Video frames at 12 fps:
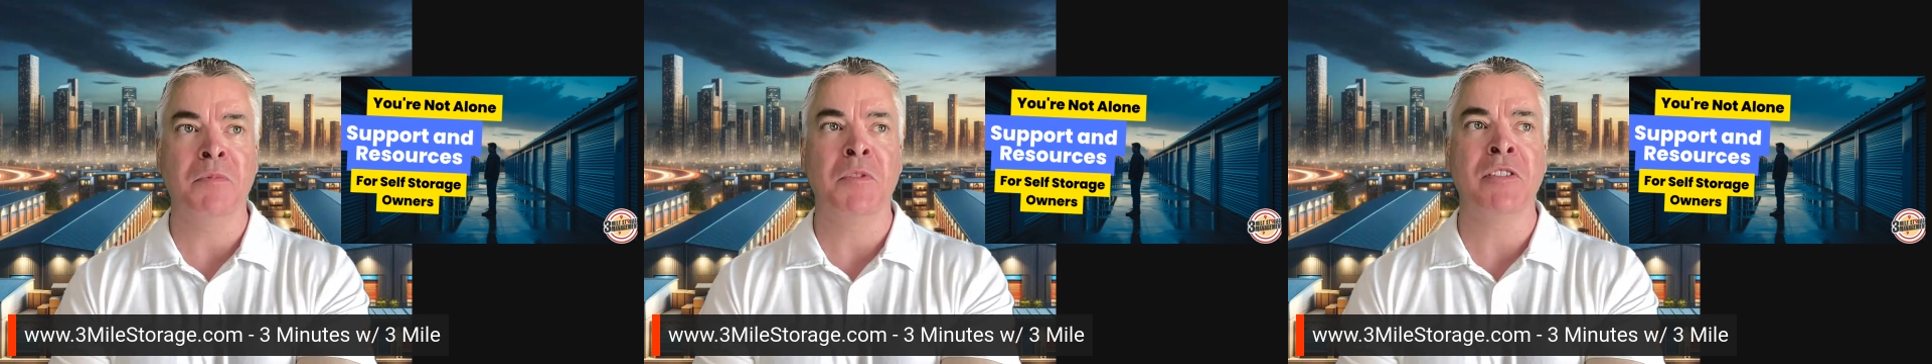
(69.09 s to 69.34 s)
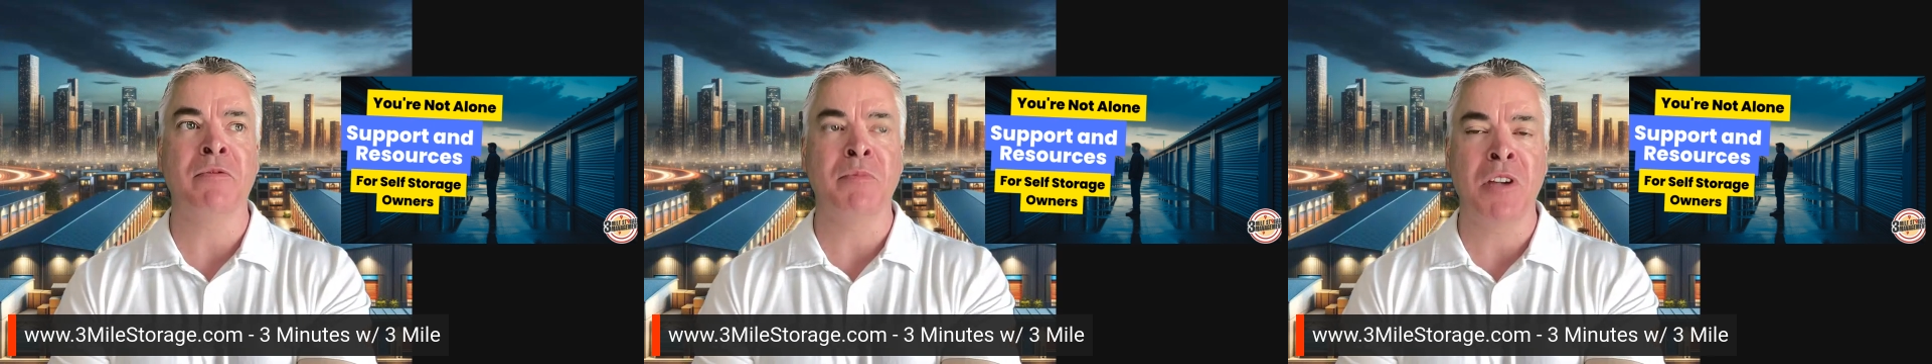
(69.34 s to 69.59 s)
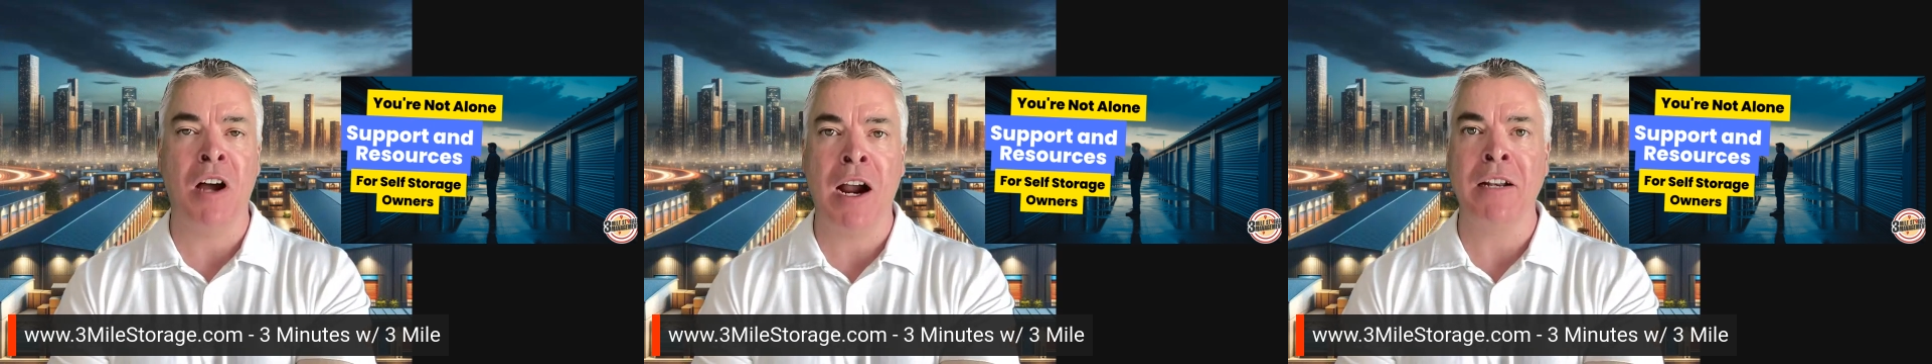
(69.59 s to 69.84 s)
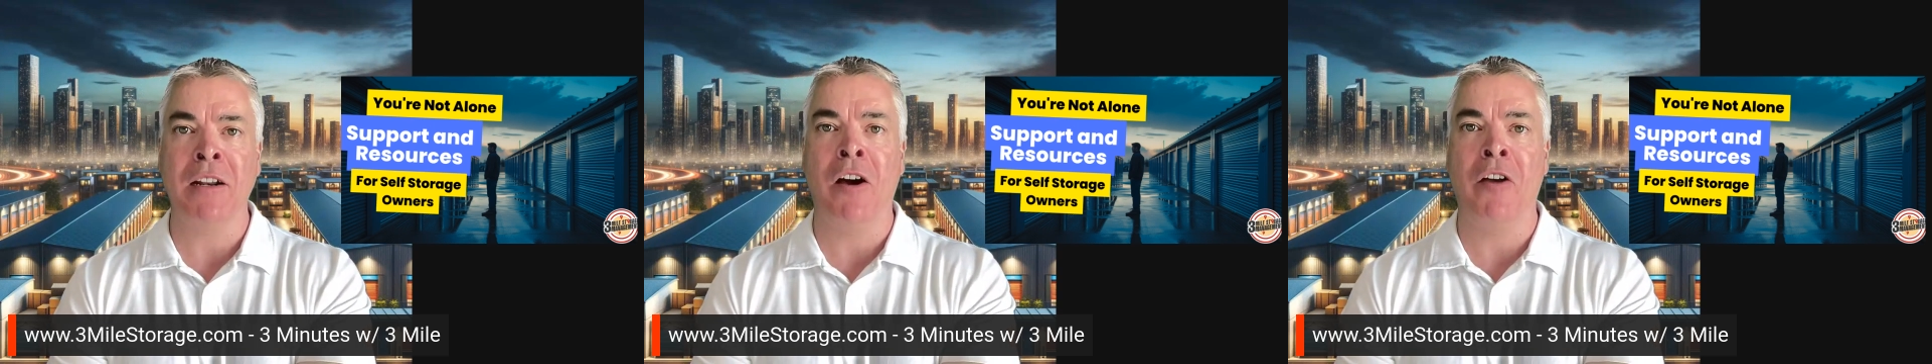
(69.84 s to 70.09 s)
just from
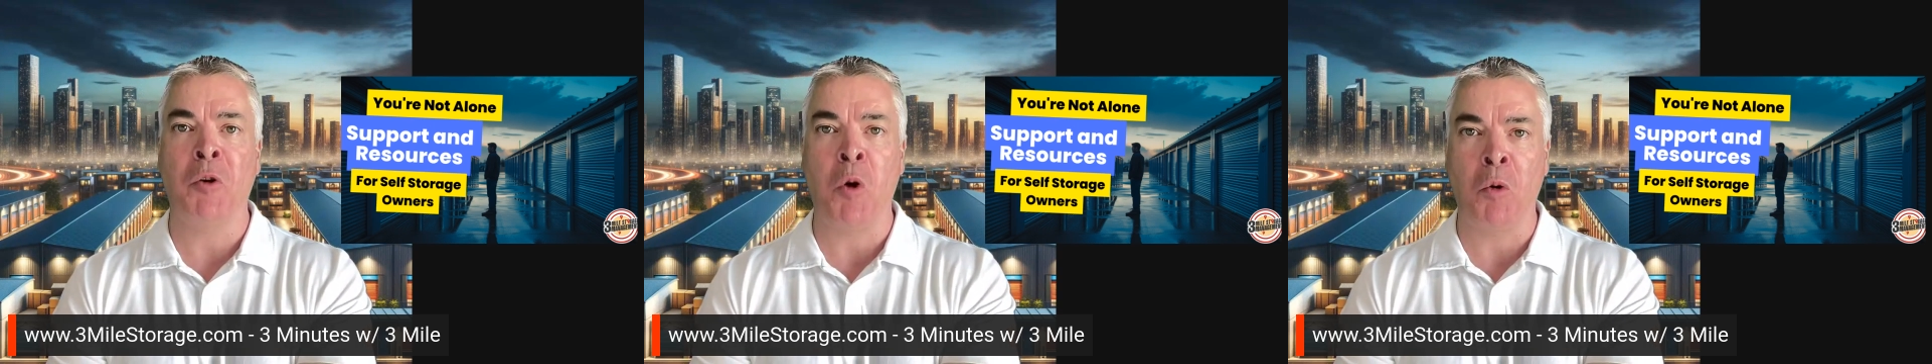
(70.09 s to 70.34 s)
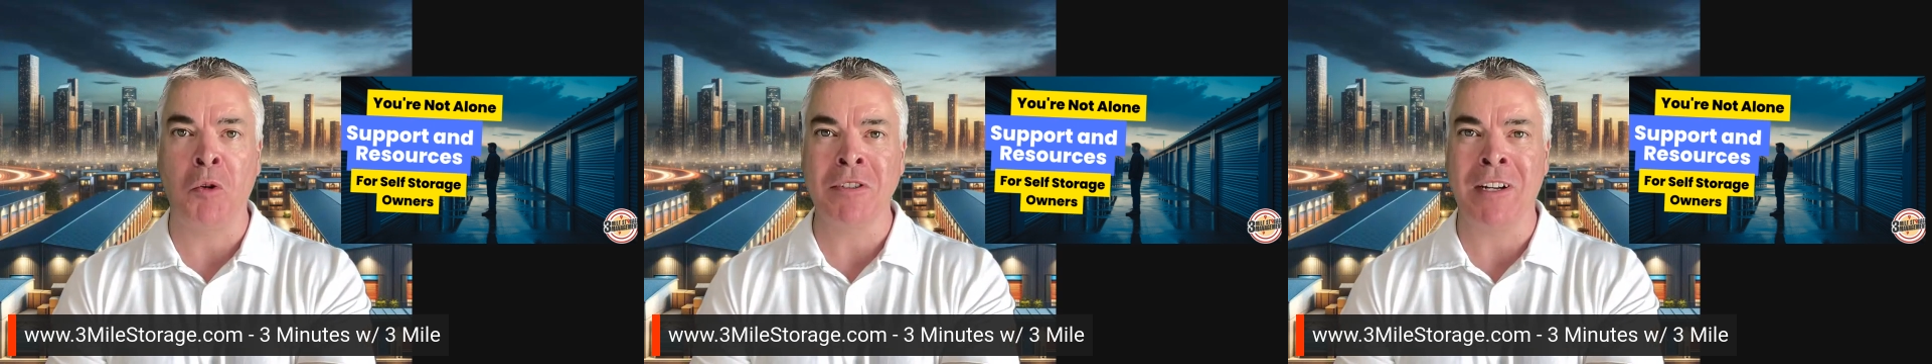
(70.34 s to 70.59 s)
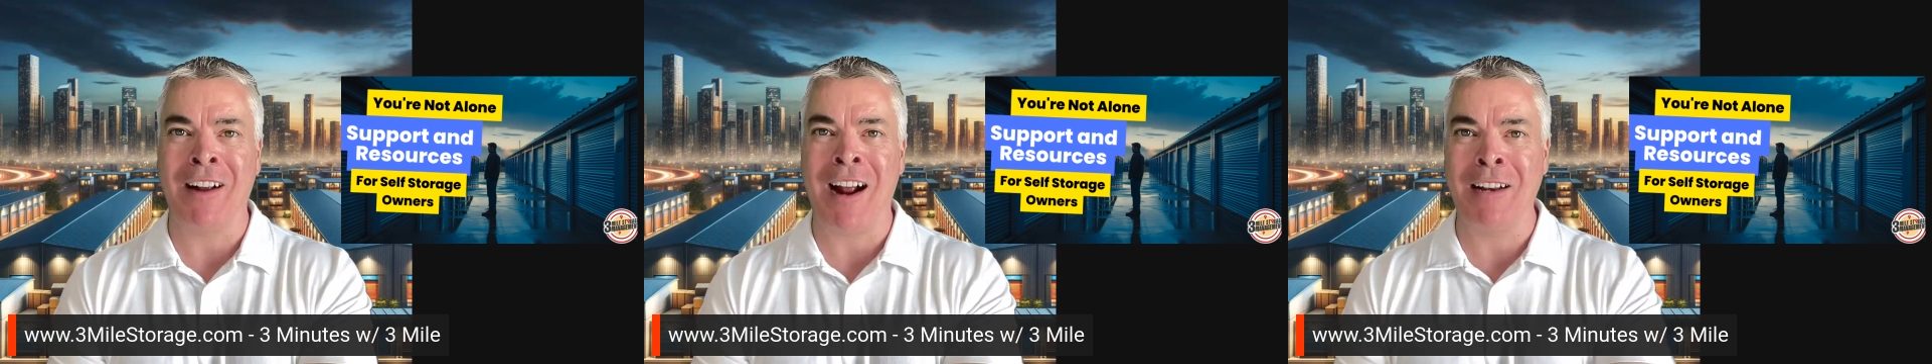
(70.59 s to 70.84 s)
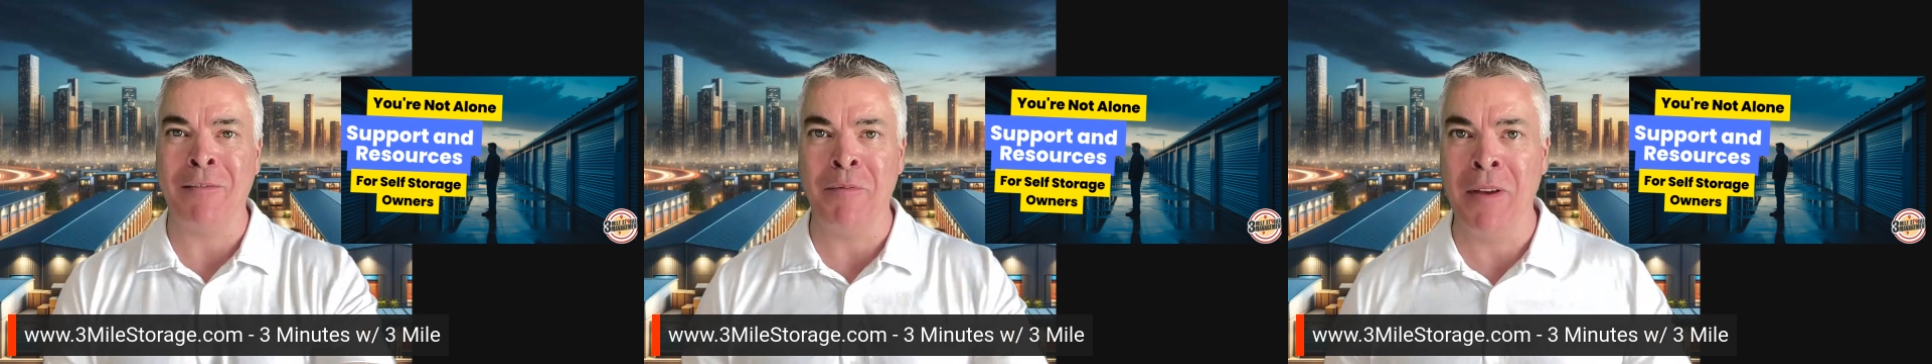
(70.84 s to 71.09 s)
talking to other owners, that
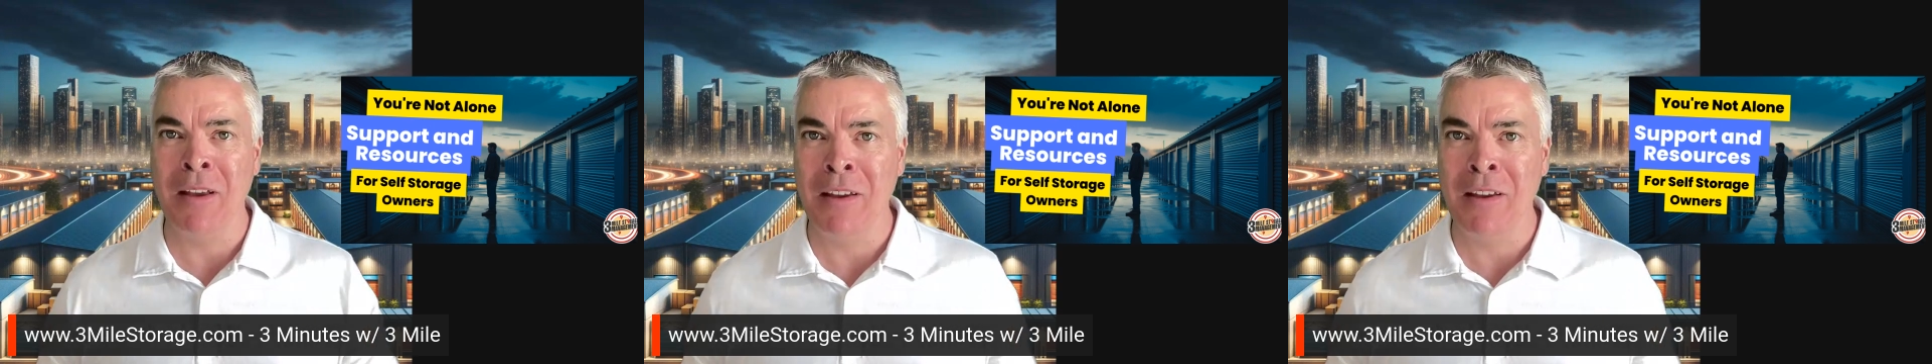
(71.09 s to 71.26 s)
kind of